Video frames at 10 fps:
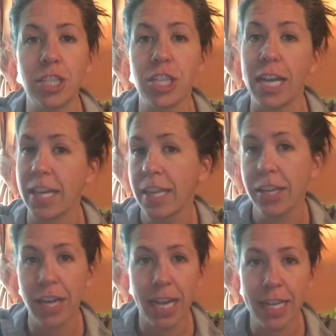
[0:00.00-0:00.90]
shaking
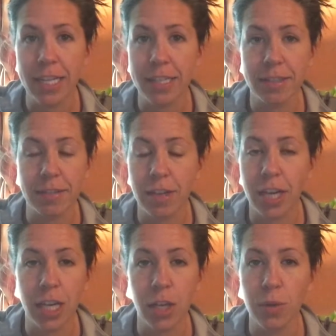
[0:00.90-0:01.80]
their hand is a
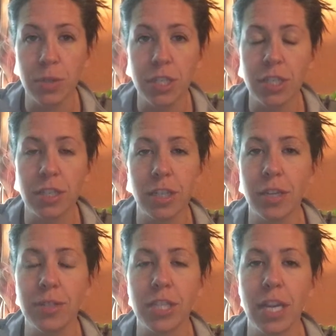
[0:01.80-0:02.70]
huge
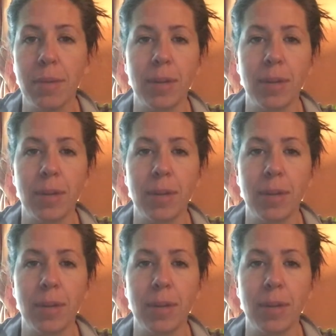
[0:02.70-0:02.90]
thing.